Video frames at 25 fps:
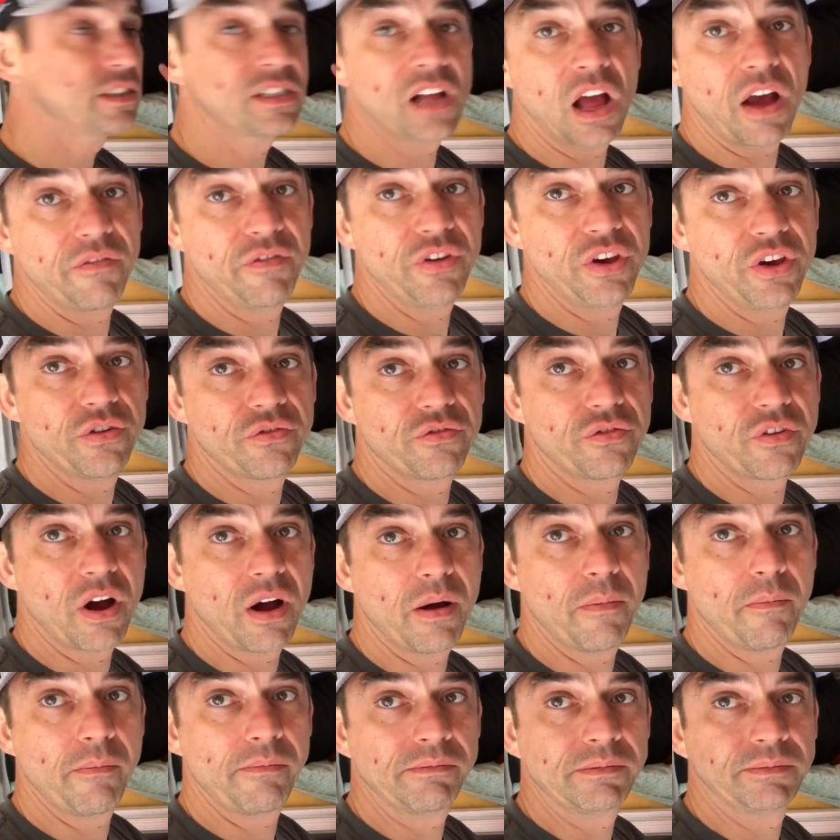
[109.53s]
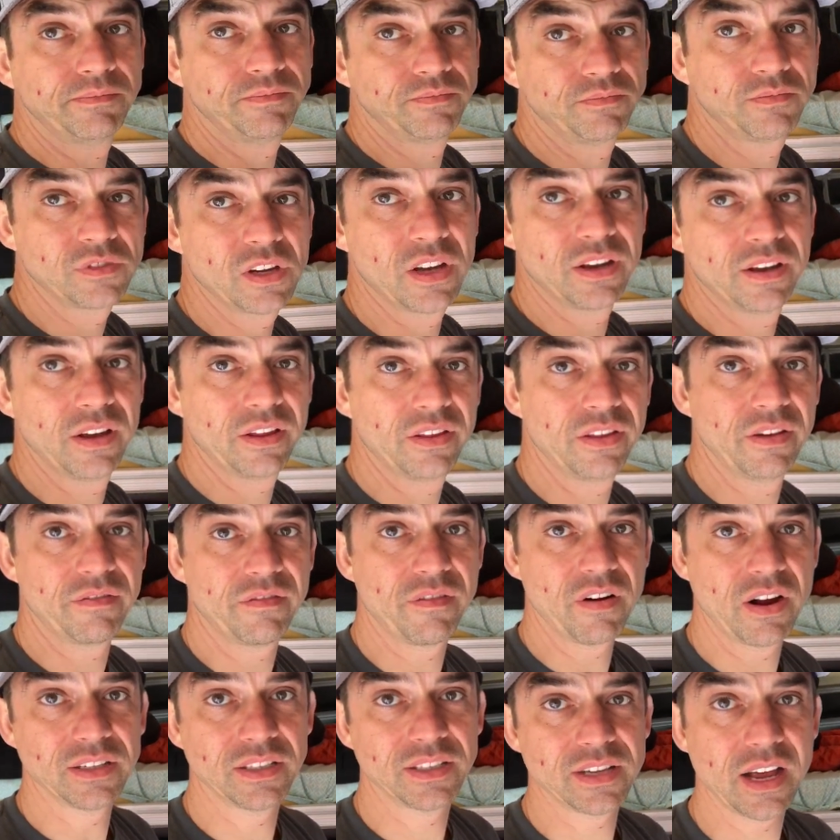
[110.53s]
a view from the
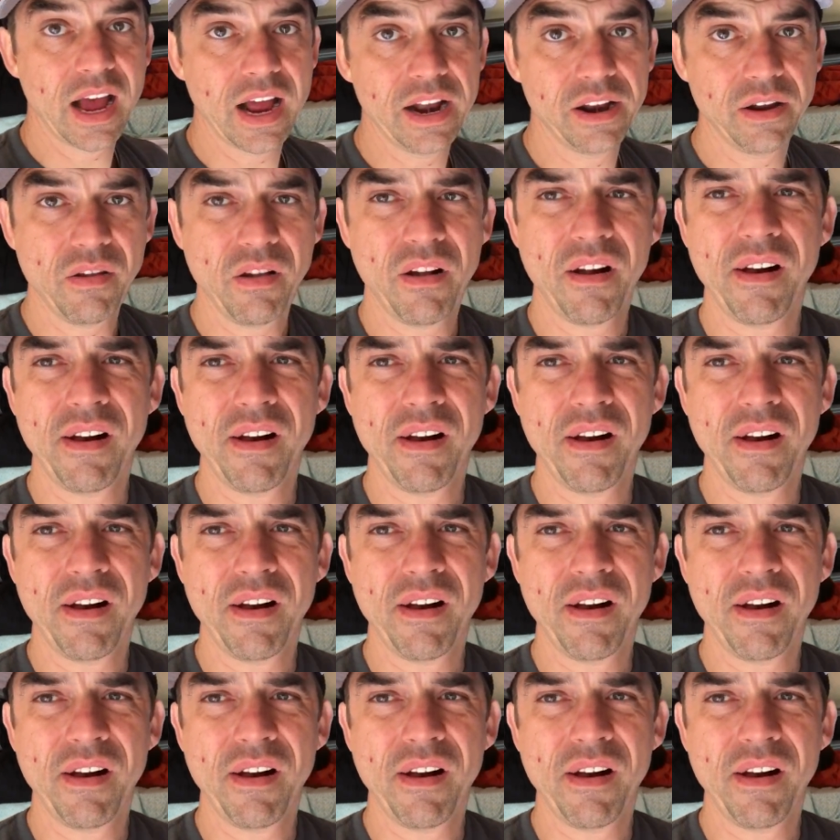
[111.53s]
front side.